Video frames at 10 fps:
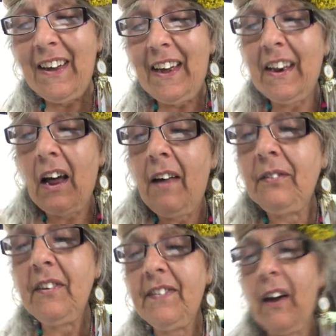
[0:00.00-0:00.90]
an
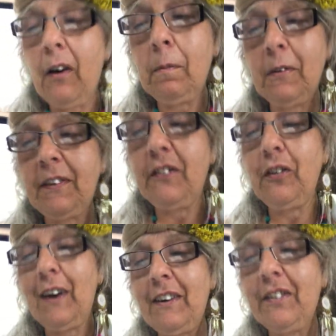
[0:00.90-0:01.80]
undesirable
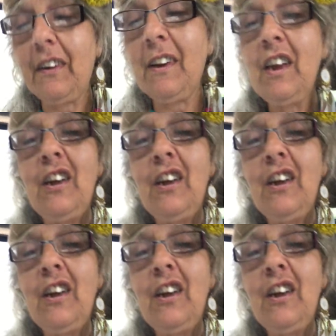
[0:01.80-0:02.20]
situation